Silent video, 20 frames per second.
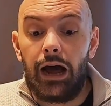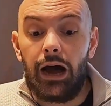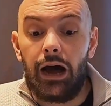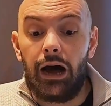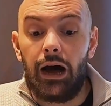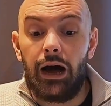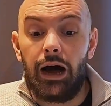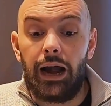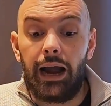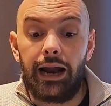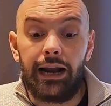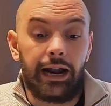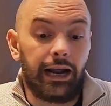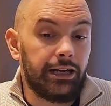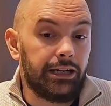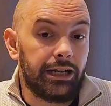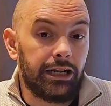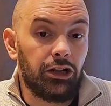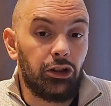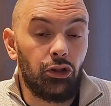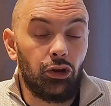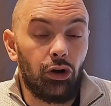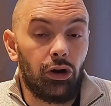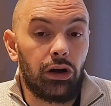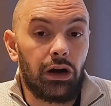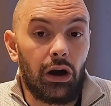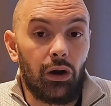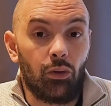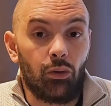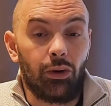And I did
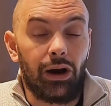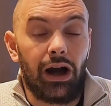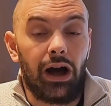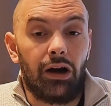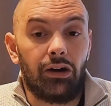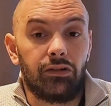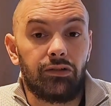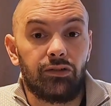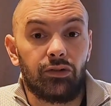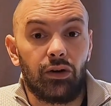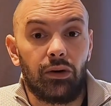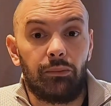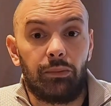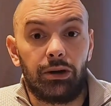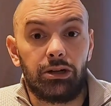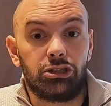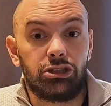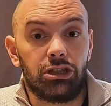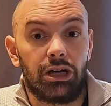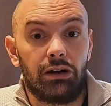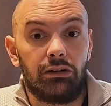look around for a bunch